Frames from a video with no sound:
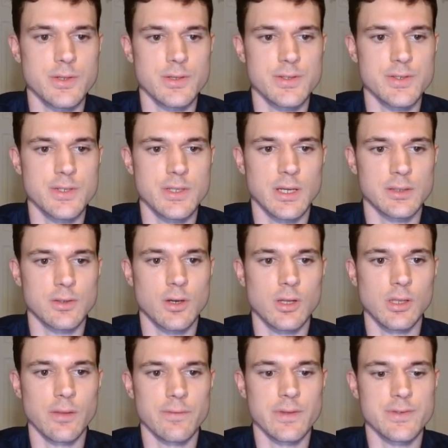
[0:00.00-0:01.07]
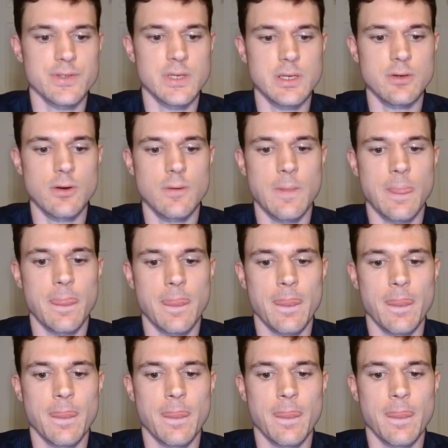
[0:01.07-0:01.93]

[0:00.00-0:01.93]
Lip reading: So let's select all of this here.